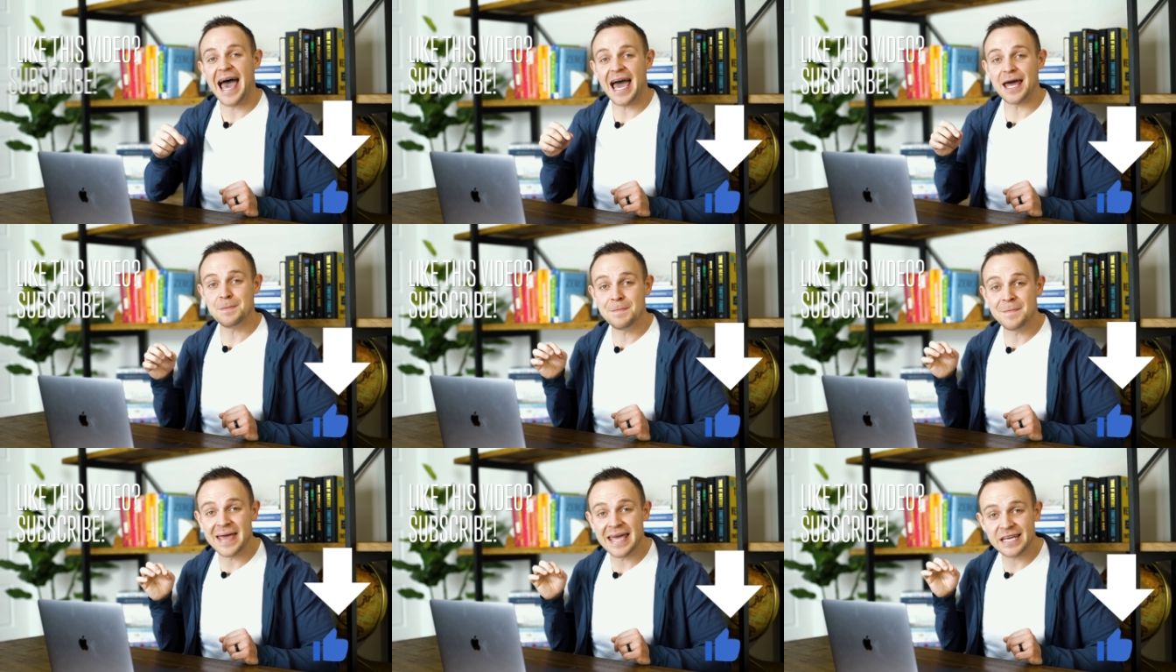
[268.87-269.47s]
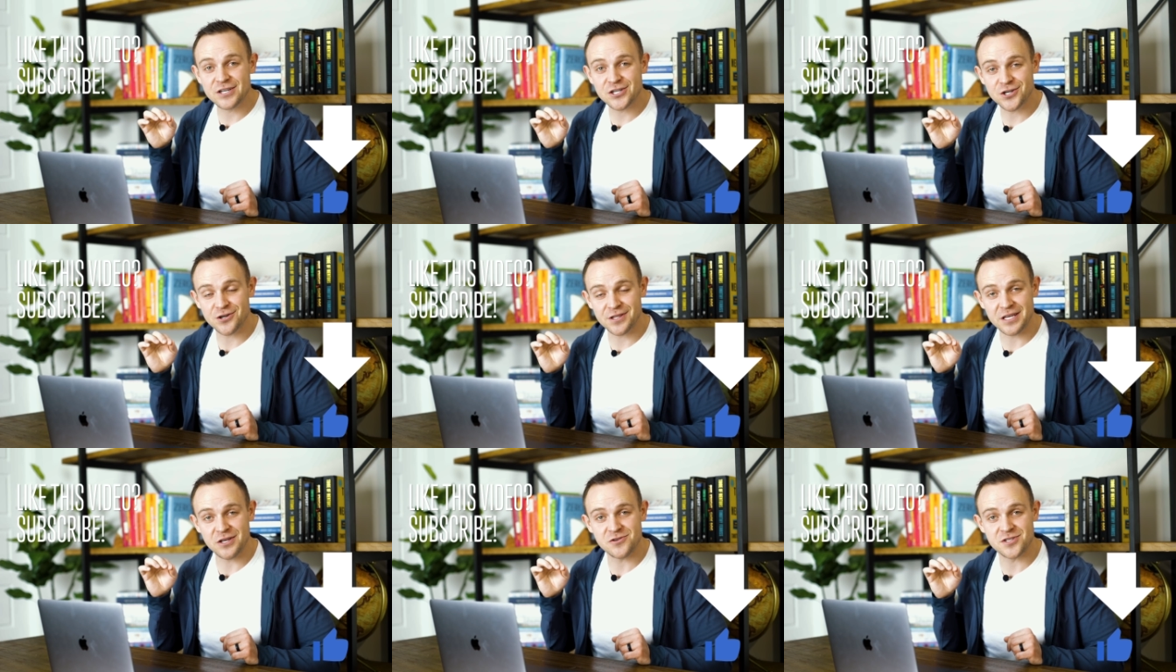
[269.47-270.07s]
and make
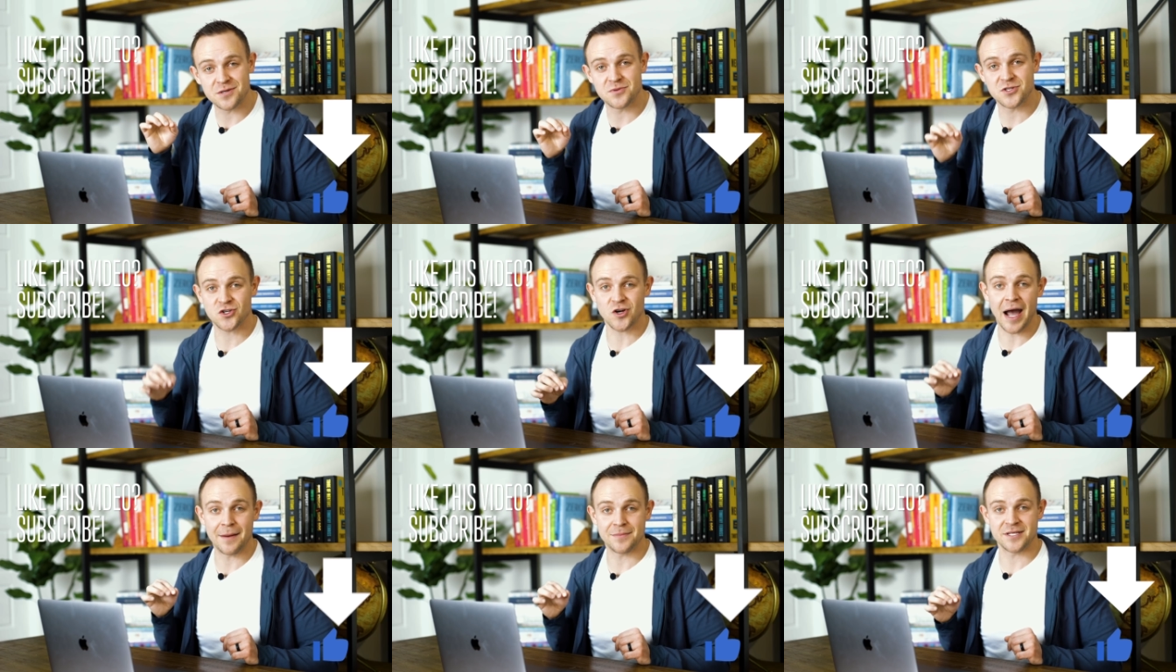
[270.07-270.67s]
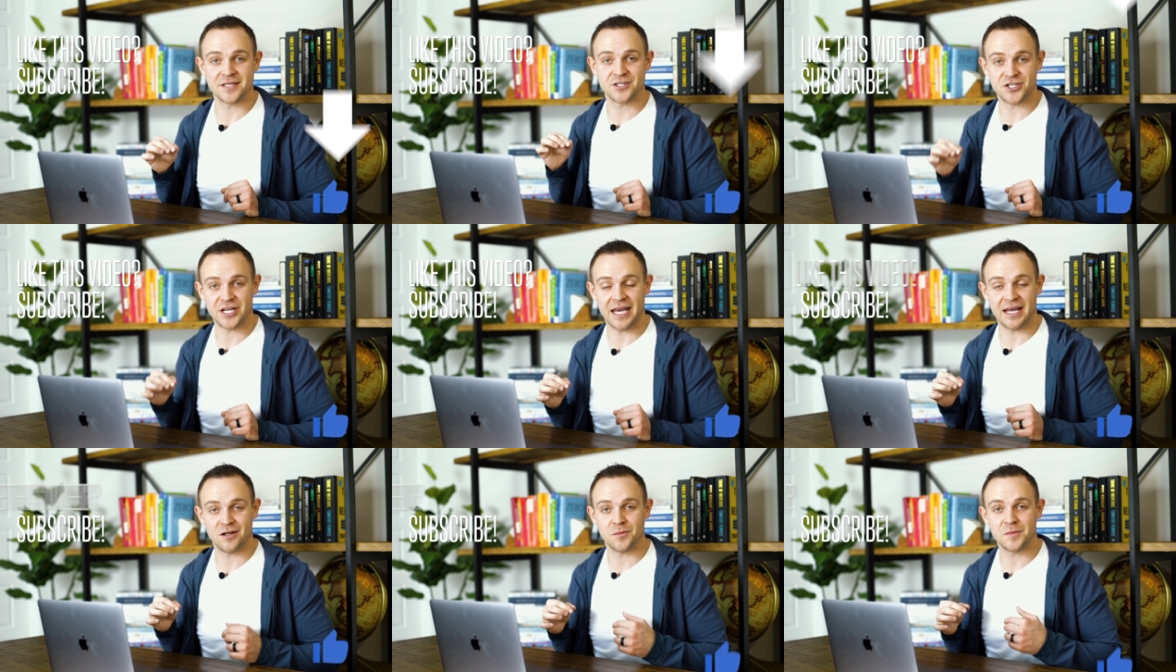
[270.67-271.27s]
sure that you subscribe to the
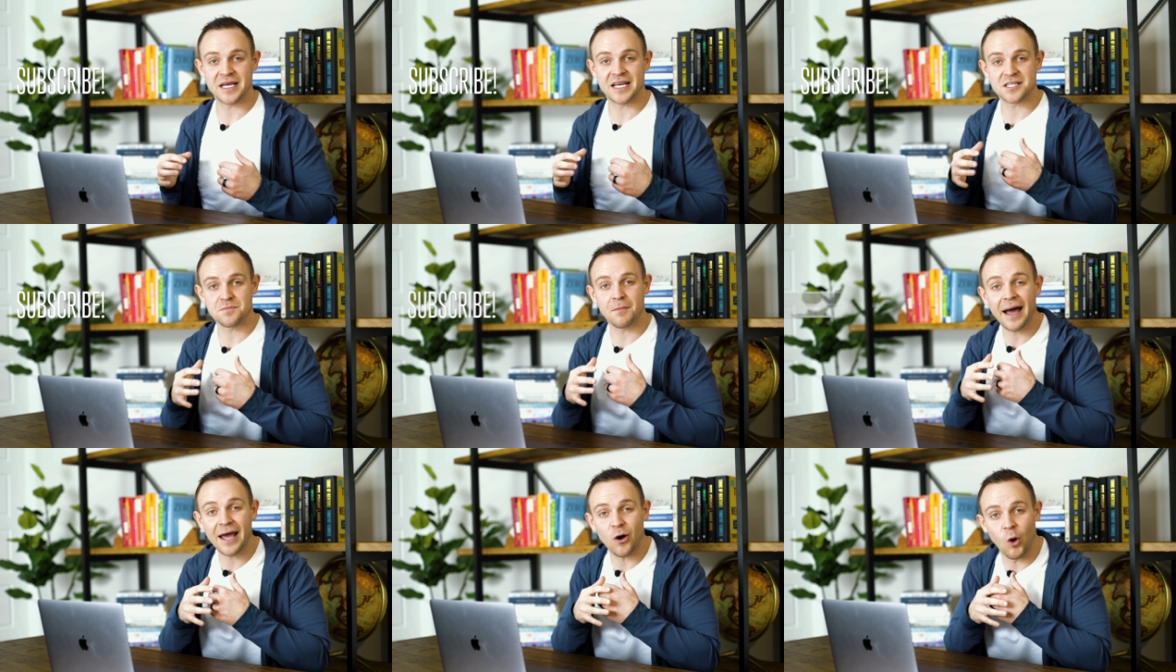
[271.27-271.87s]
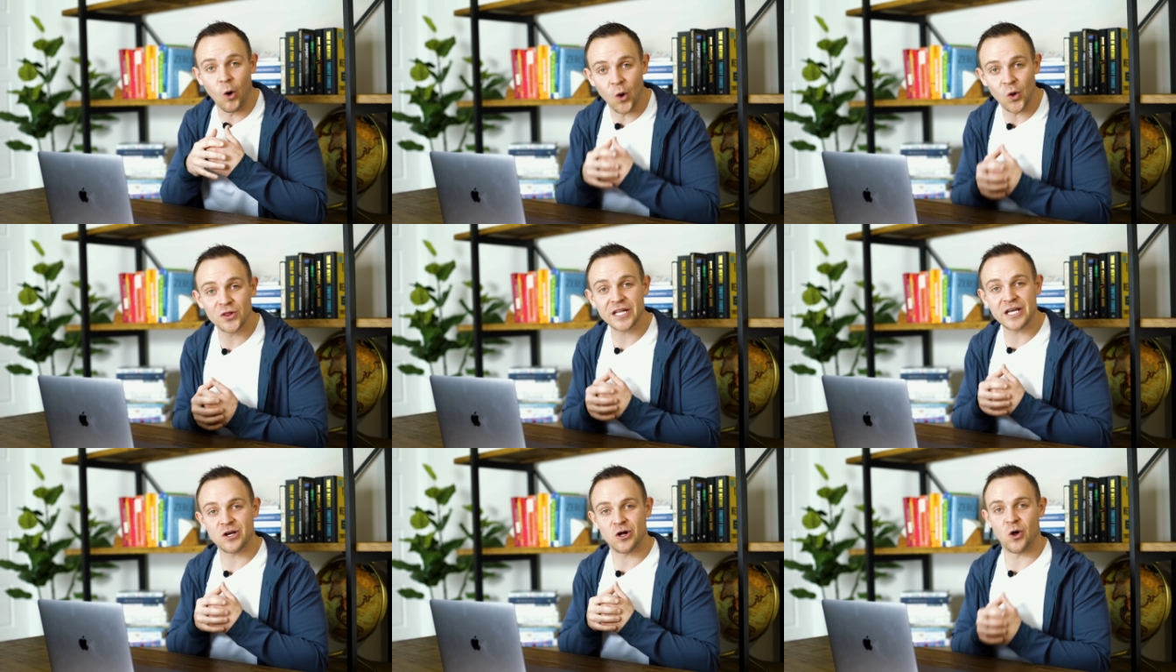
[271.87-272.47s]
channel because my
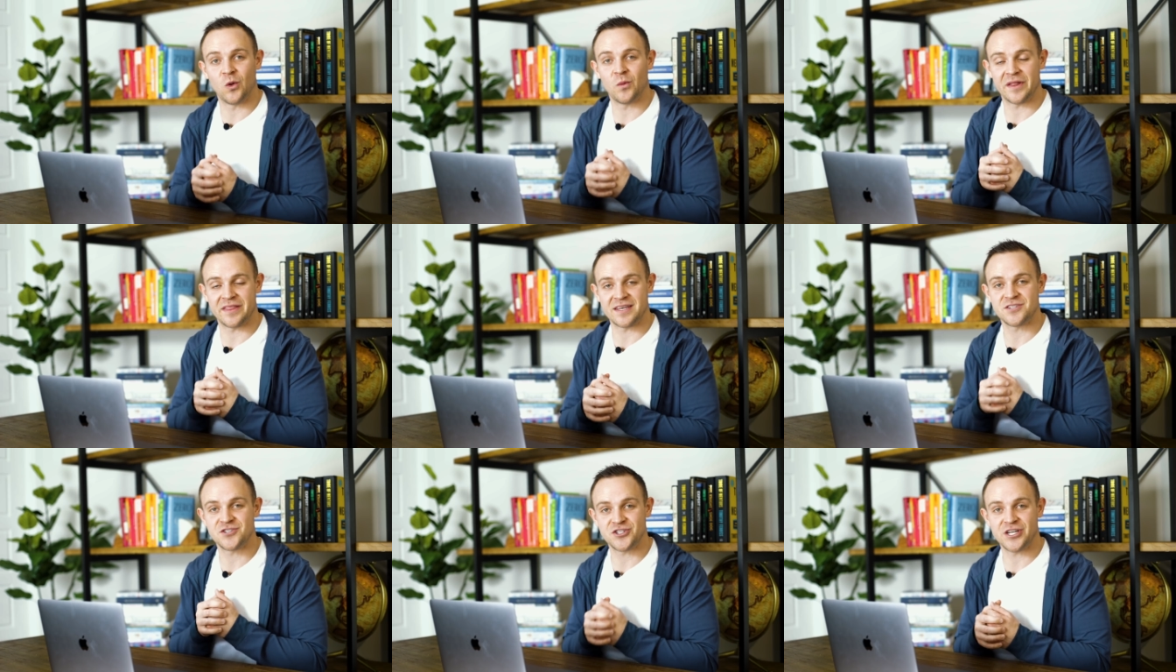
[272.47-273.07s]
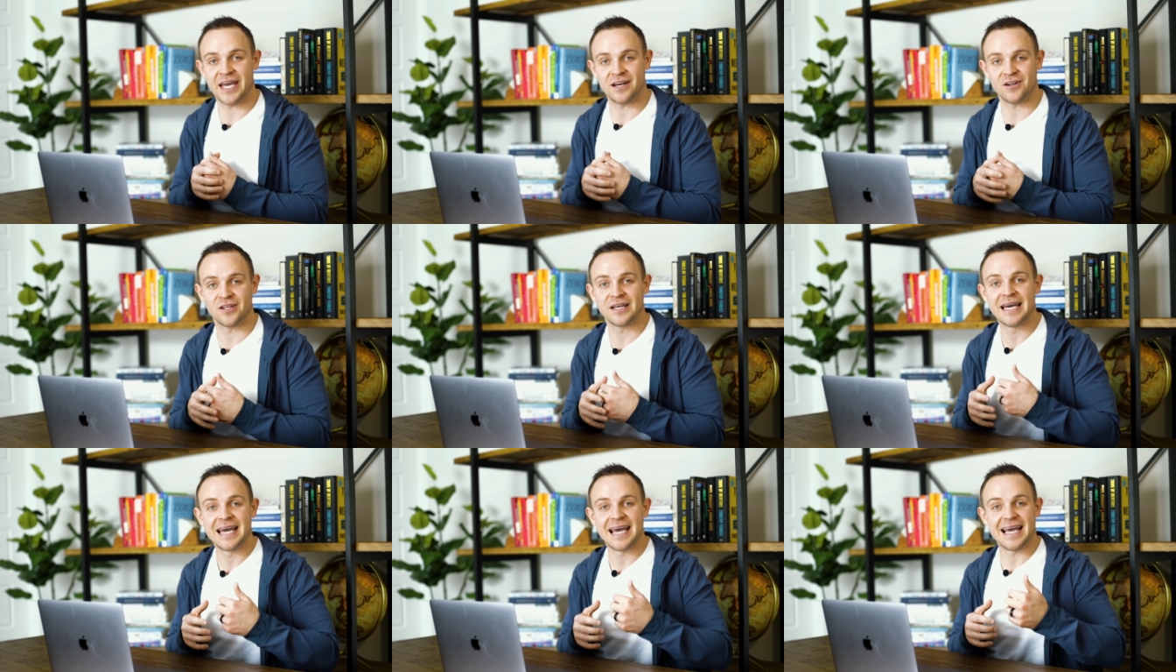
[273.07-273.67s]
only goal with this channel